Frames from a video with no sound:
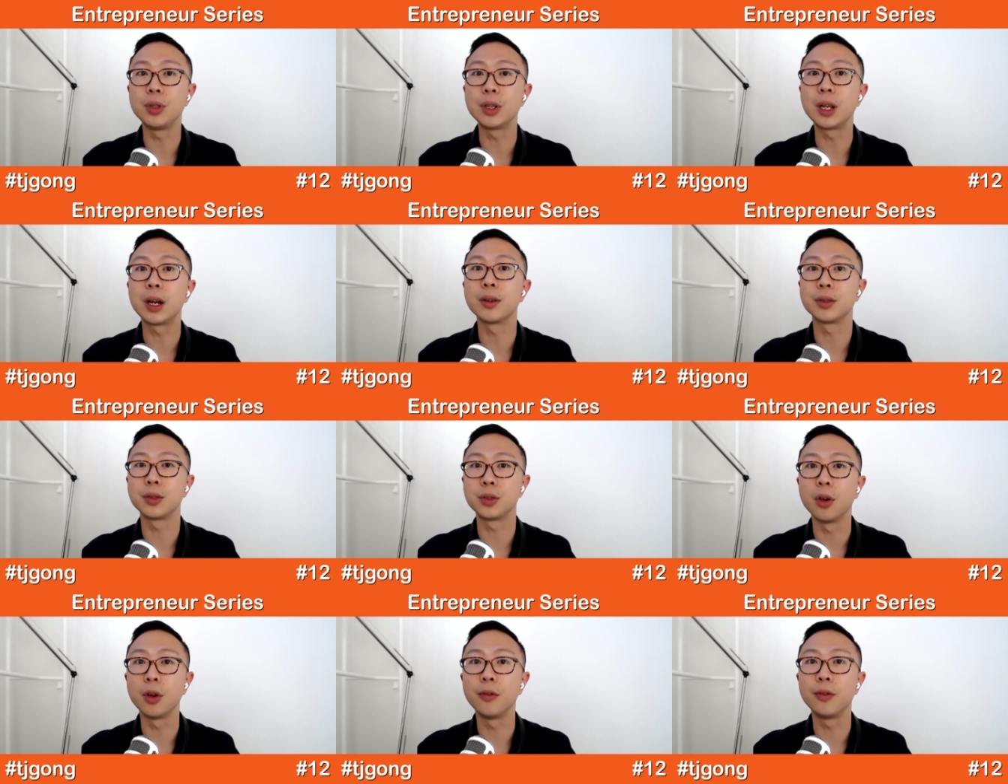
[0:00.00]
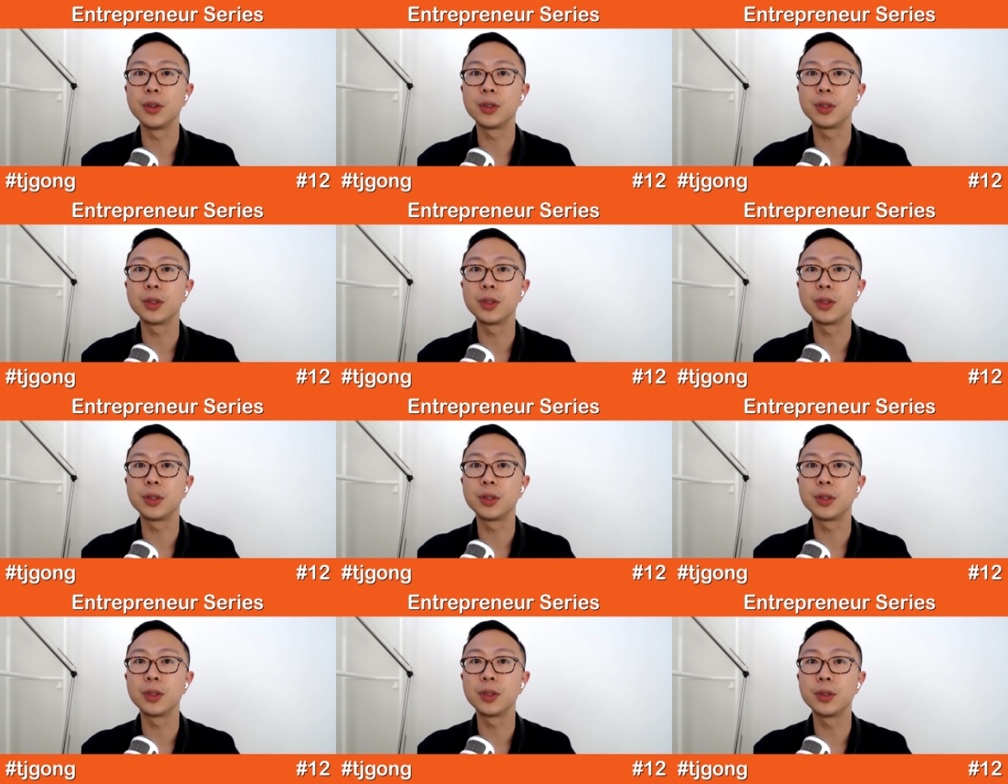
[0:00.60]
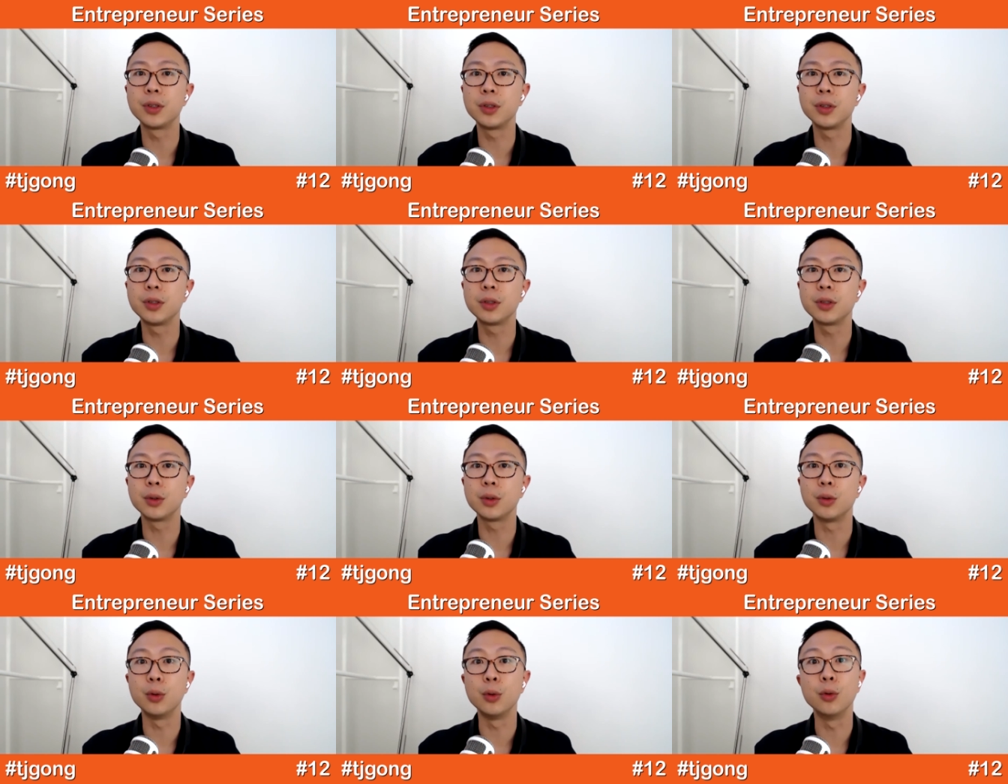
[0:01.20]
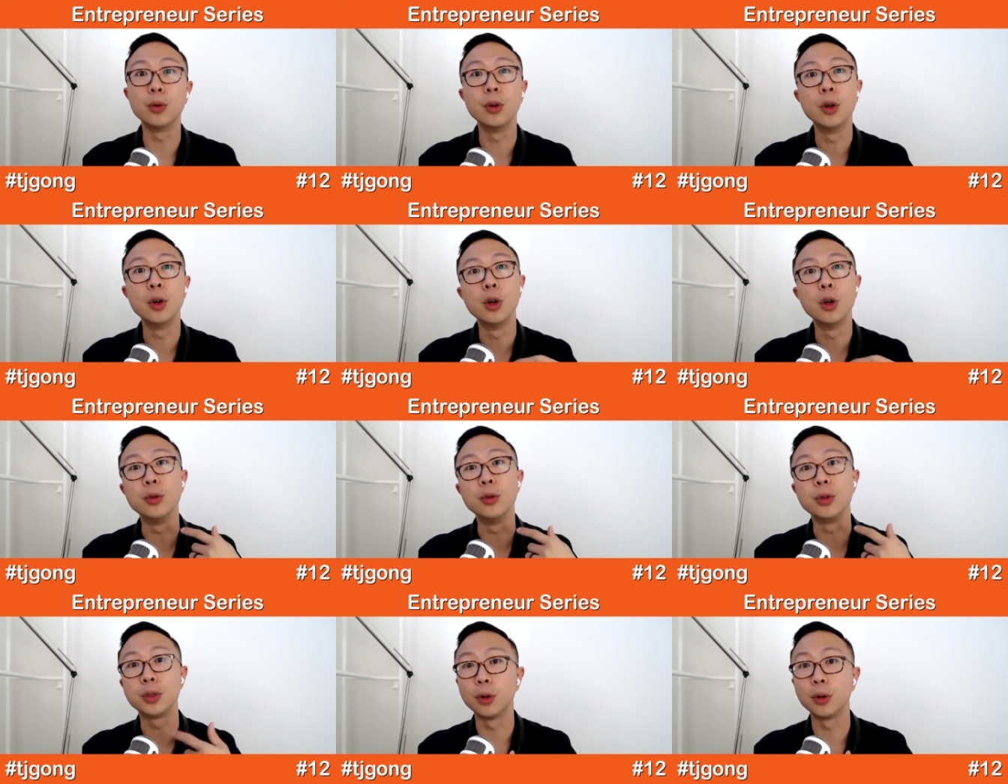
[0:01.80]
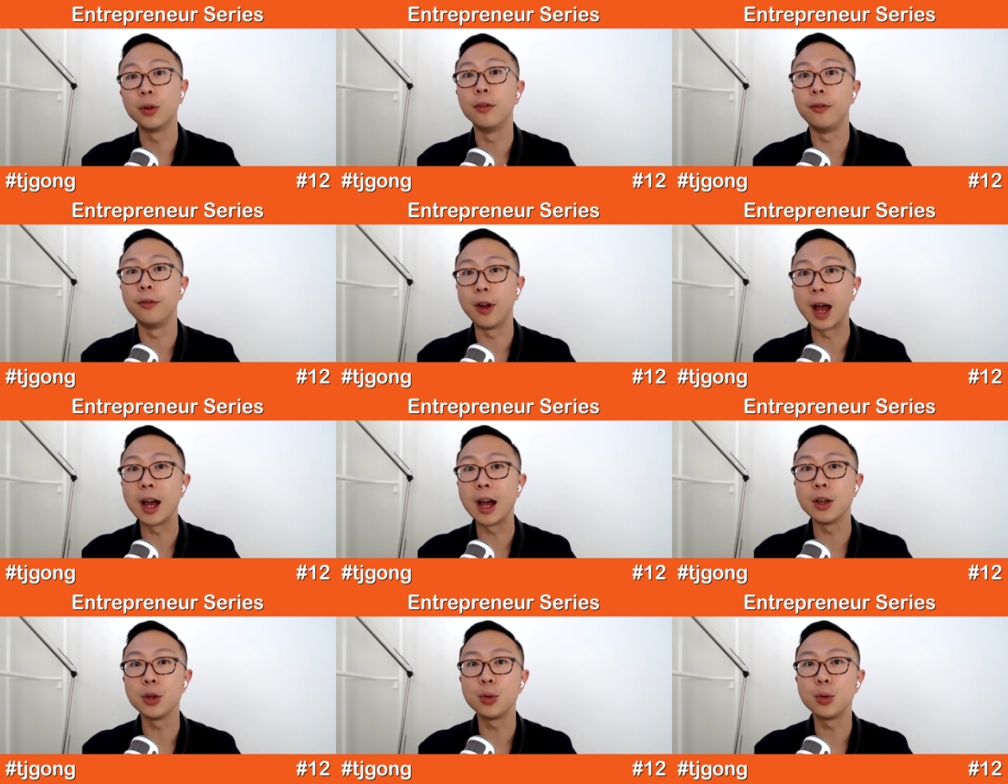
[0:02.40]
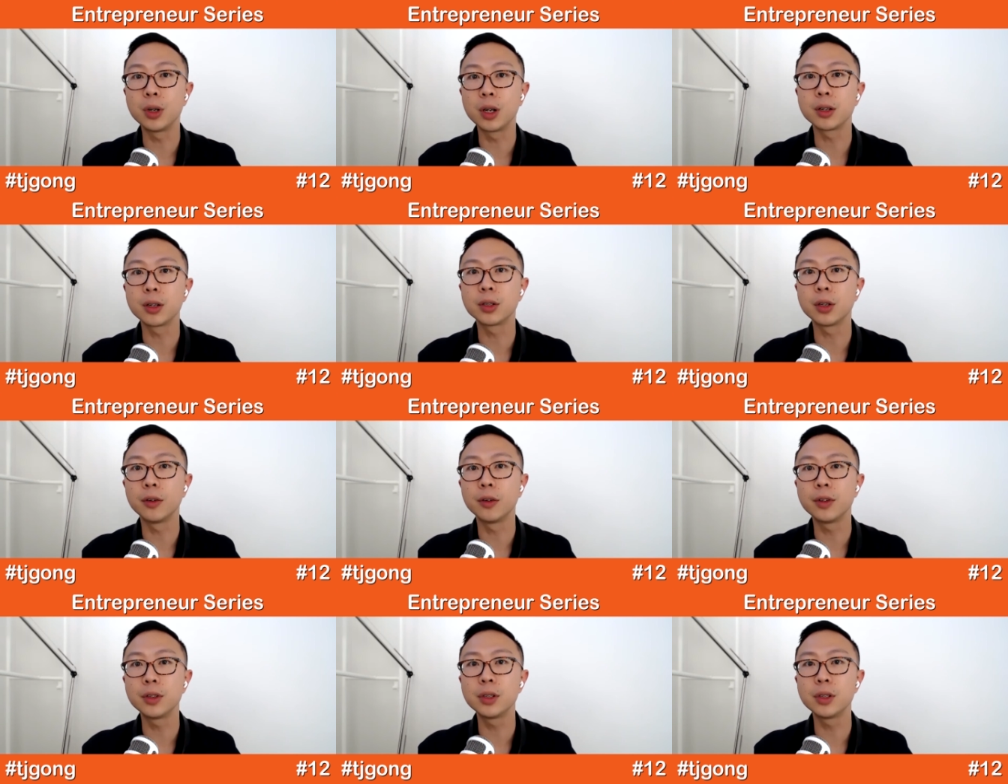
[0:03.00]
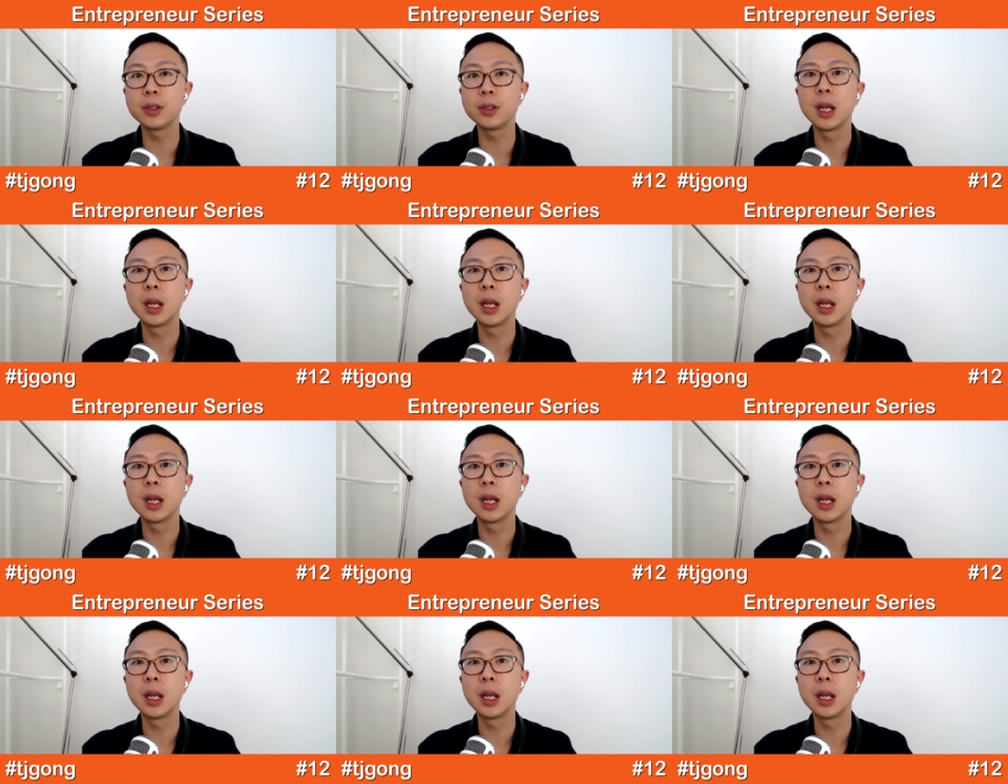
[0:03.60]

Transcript: our services or who saw value in our services,